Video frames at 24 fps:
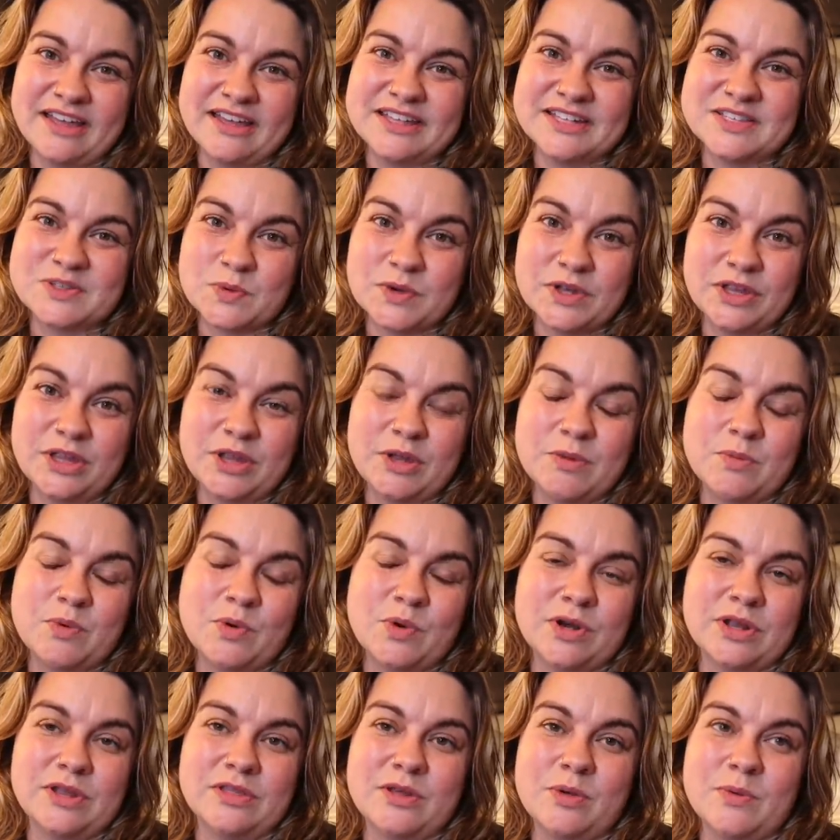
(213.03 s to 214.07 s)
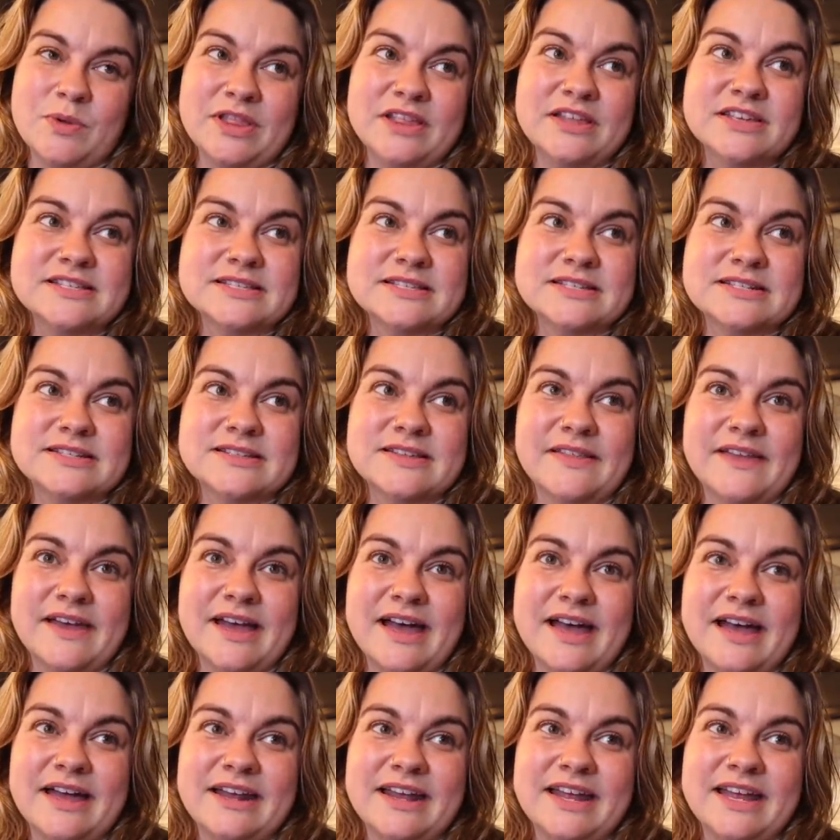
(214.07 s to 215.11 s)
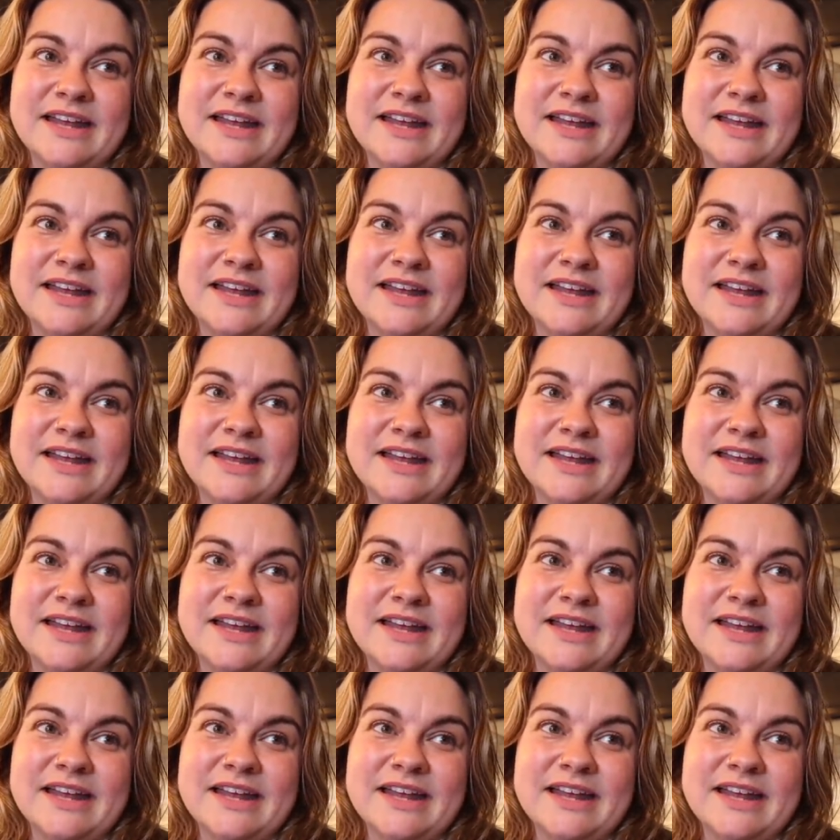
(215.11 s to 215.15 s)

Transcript: it's really important that we listen to that.